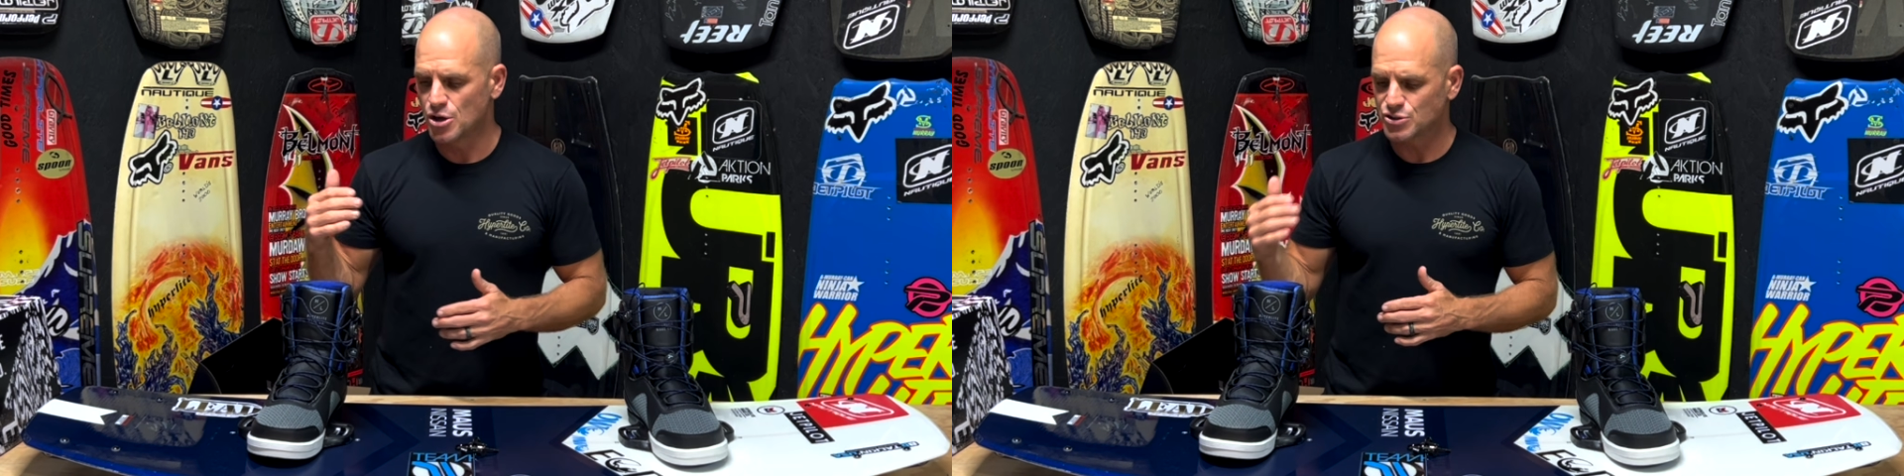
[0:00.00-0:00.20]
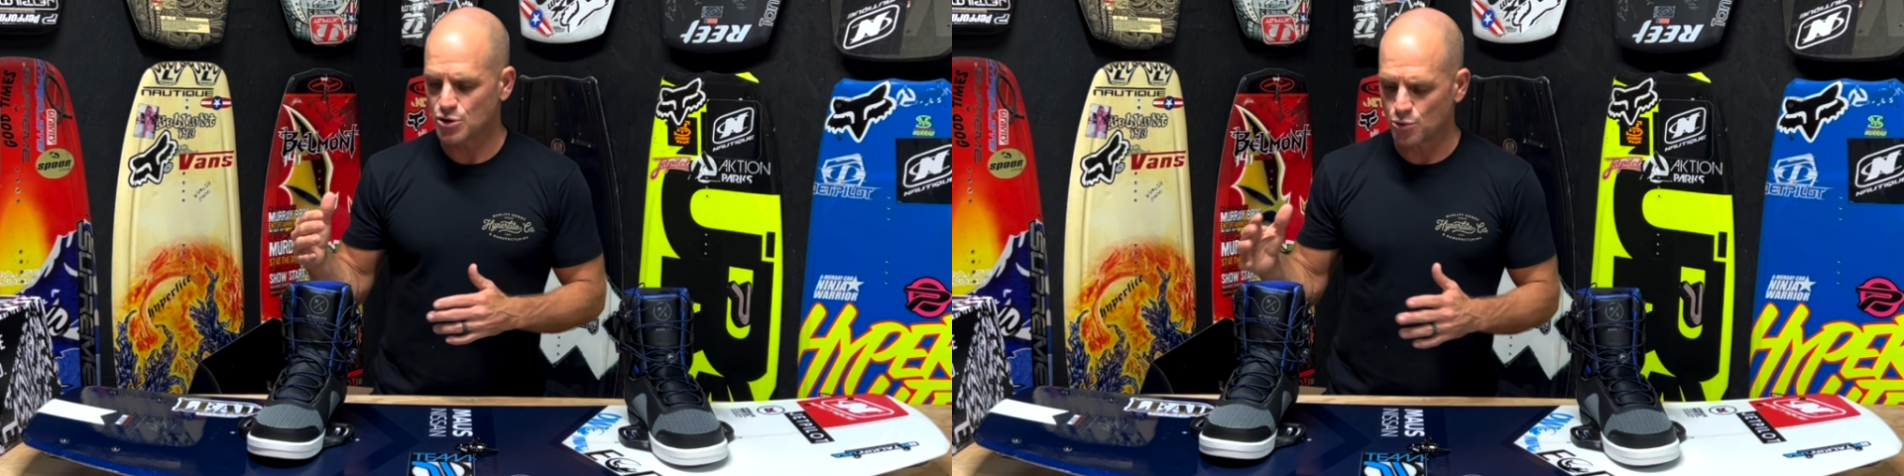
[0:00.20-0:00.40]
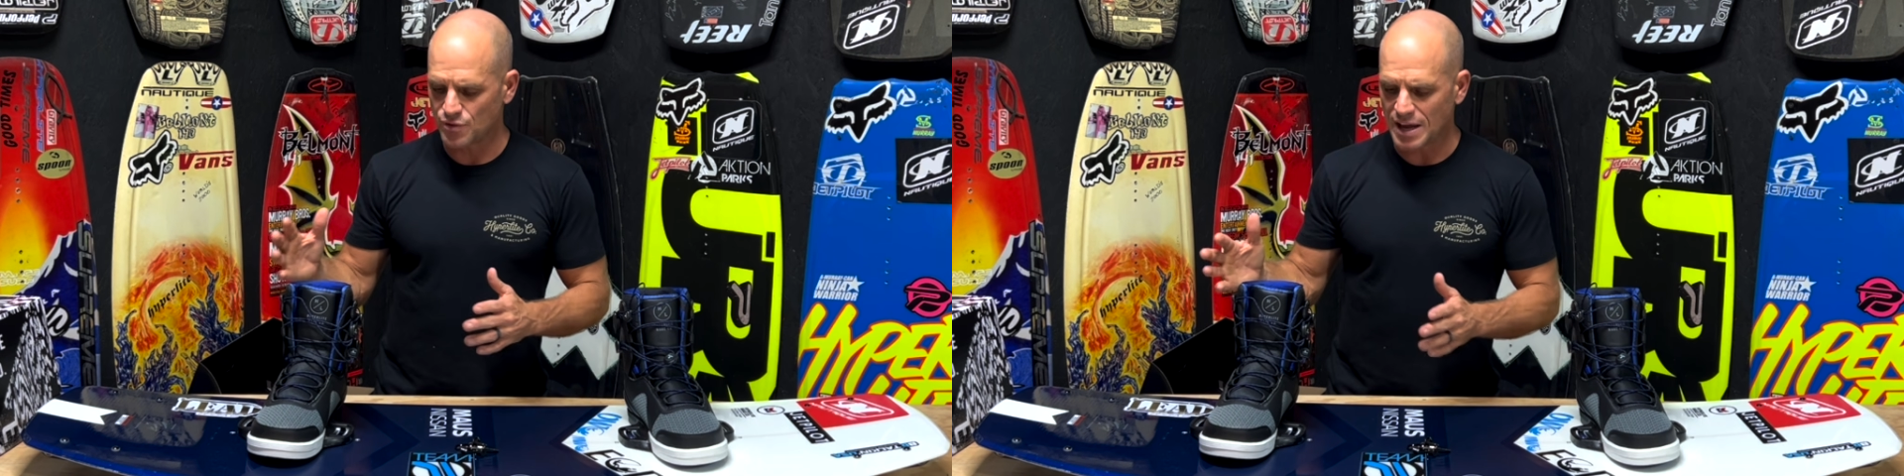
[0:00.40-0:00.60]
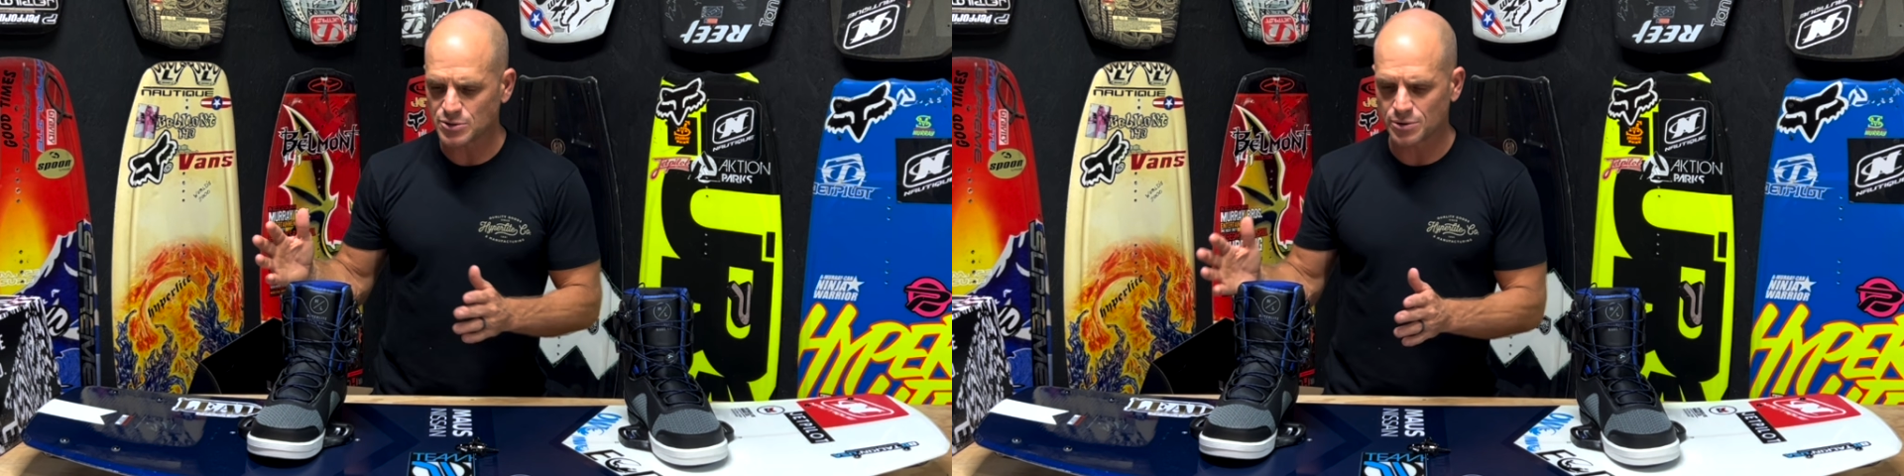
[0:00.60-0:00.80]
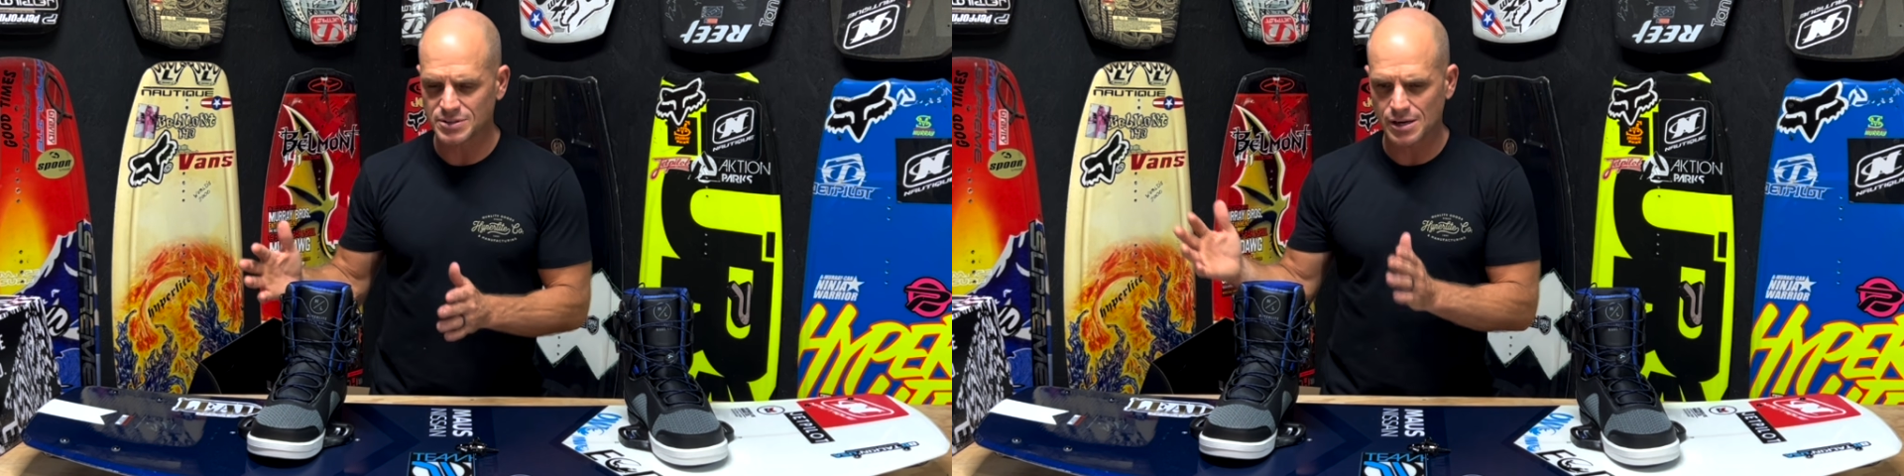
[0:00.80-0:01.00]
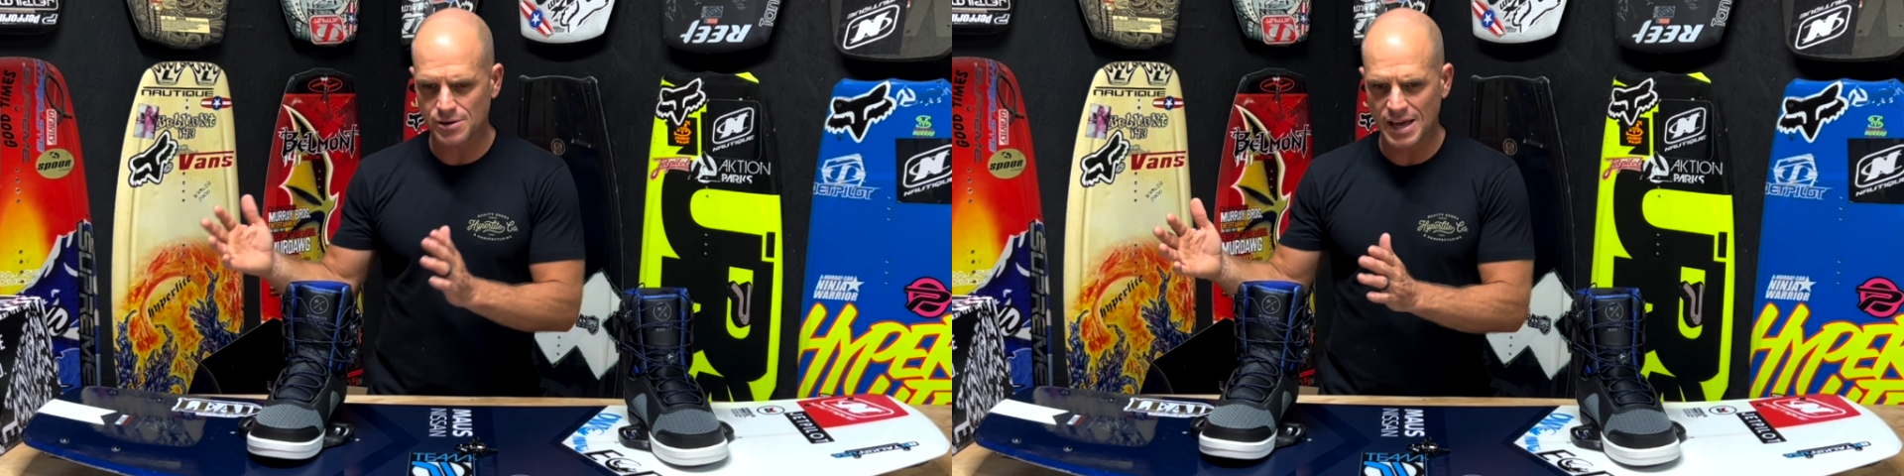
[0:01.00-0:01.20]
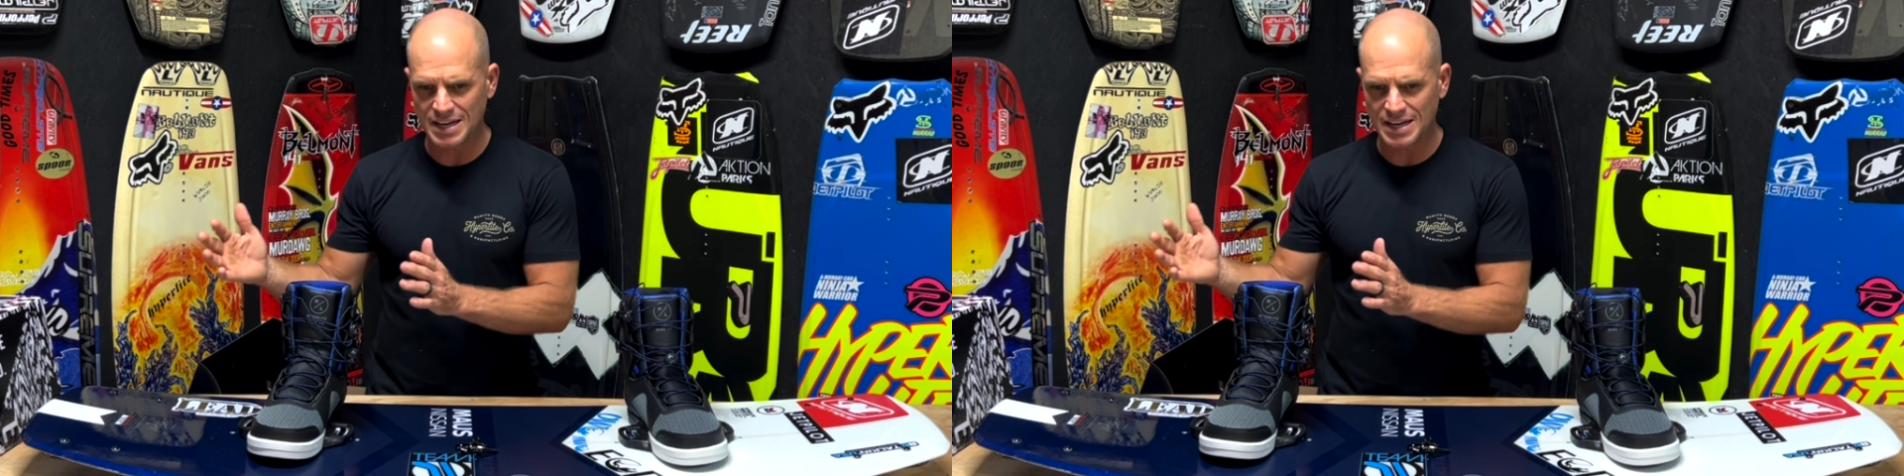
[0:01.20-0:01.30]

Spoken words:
So that's when I was like, okay,